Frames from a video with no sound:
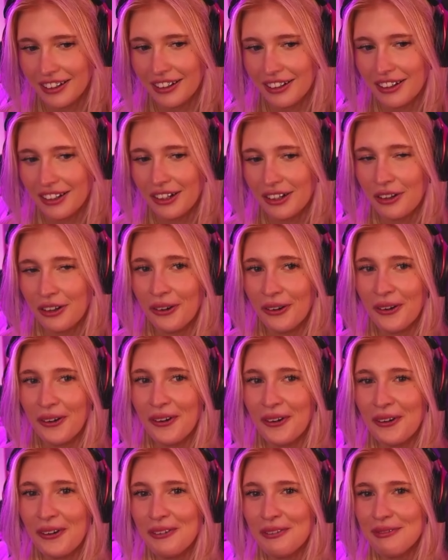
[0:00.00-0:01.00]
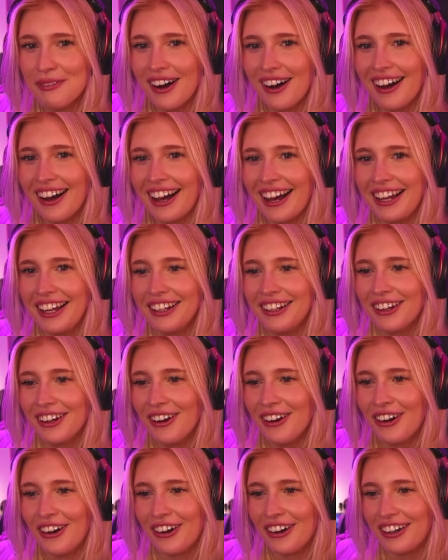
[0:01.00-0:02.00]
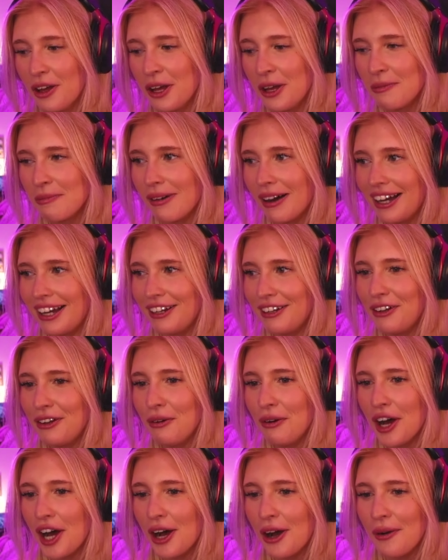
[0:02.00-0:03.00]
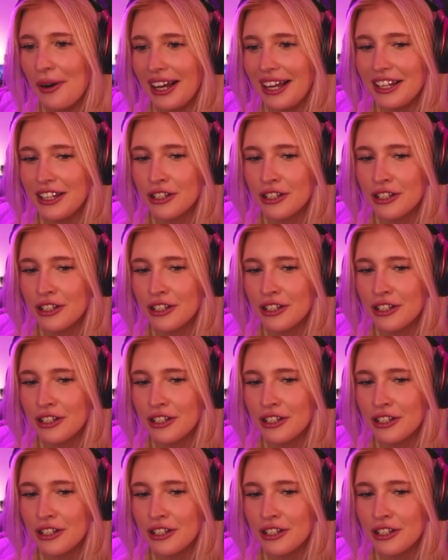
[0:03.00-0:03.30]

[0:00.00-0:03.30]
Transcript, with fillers: Oh my god. My duo is